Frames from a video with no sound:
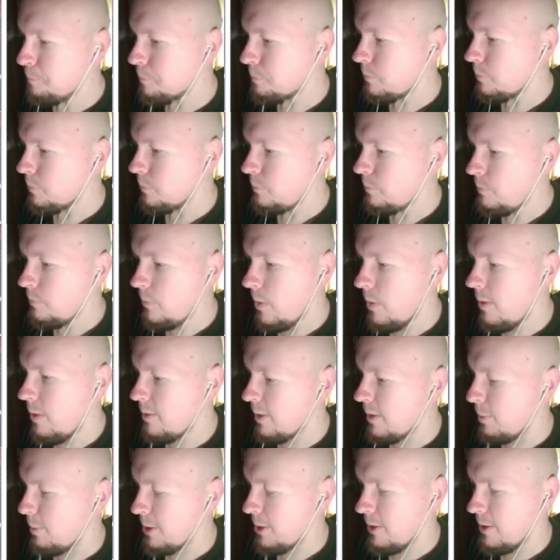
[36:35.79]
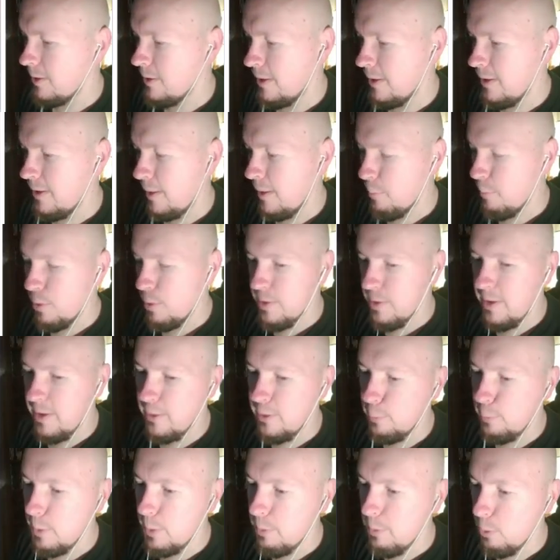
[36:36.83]
something like 10% of people will
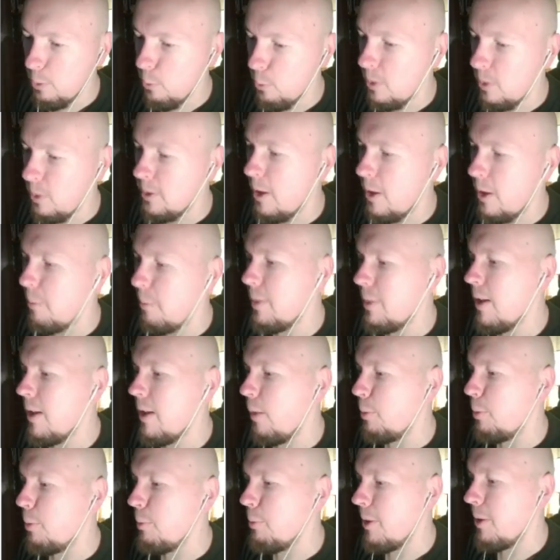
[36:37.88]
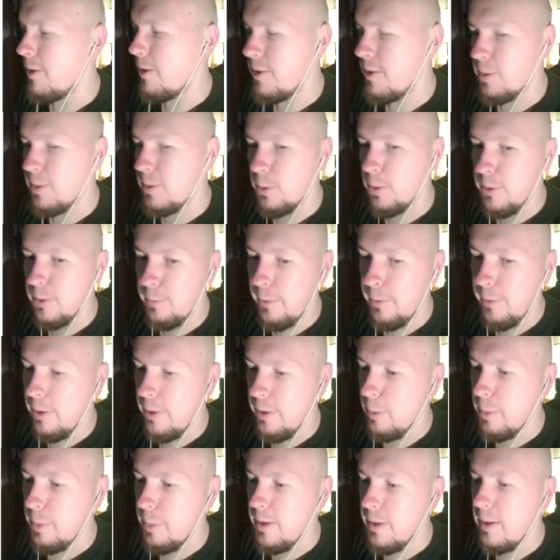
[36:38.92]
not be helped by this sort of therapy
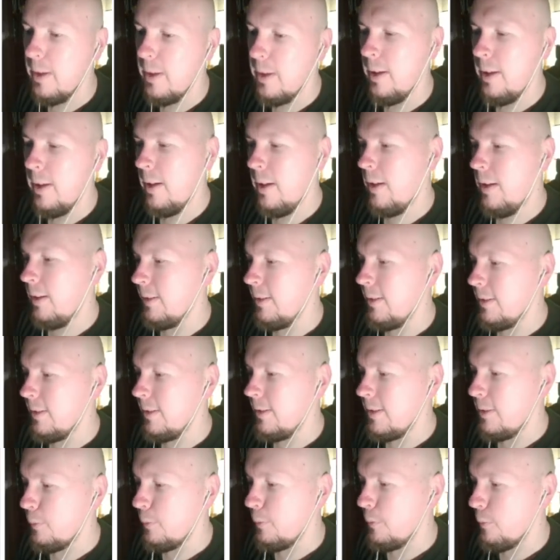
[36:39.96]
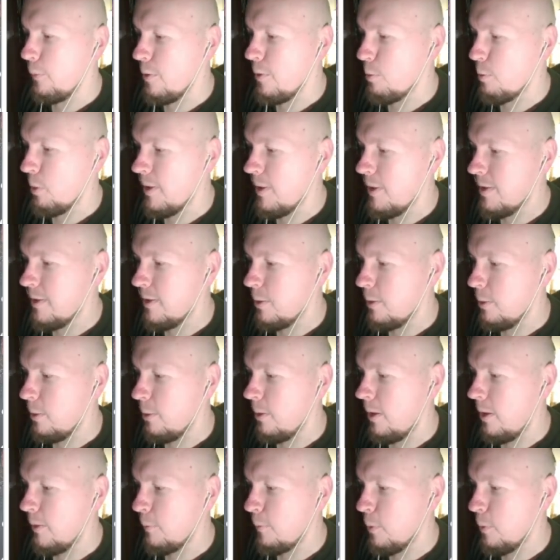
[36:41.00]
in the first place. So
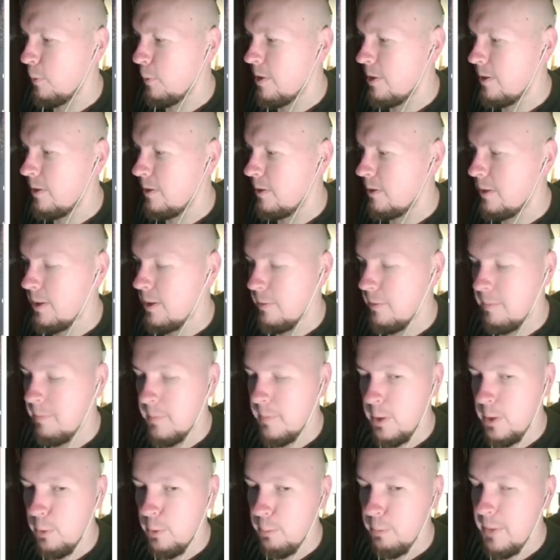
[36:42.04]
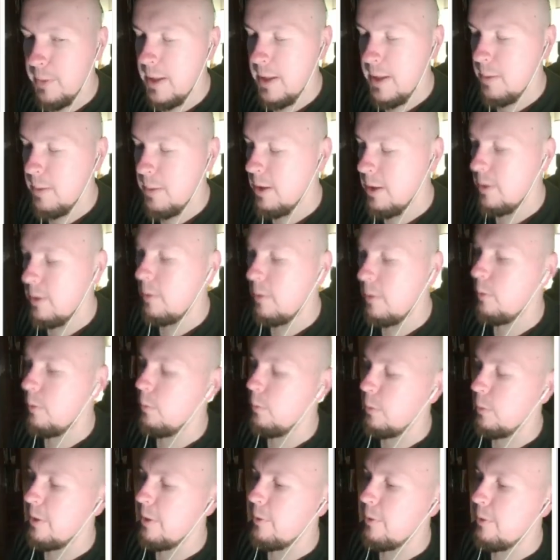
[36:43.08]
unfortunately, you may be one of those
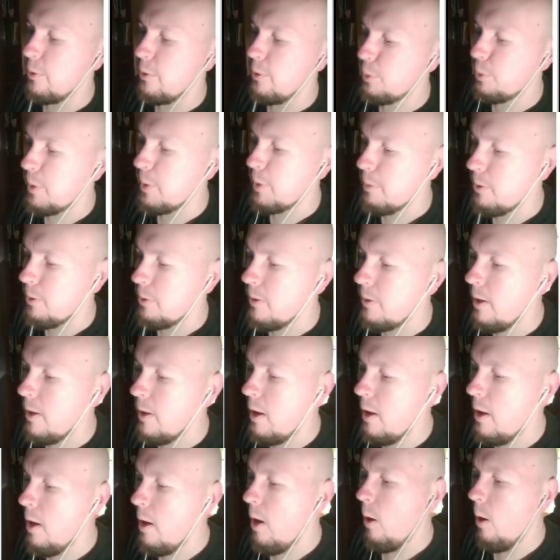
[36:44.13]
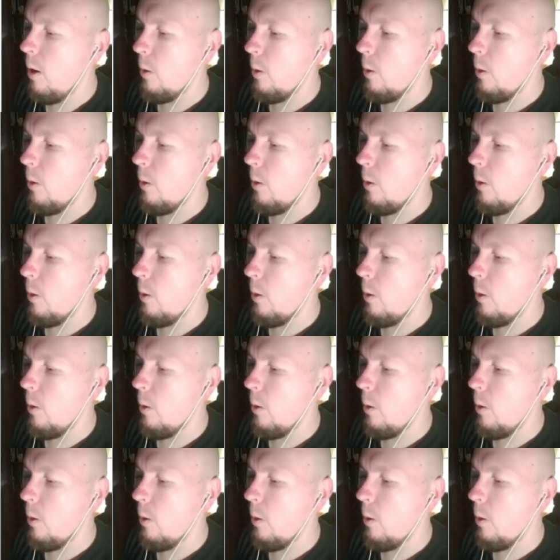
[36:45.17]
people, or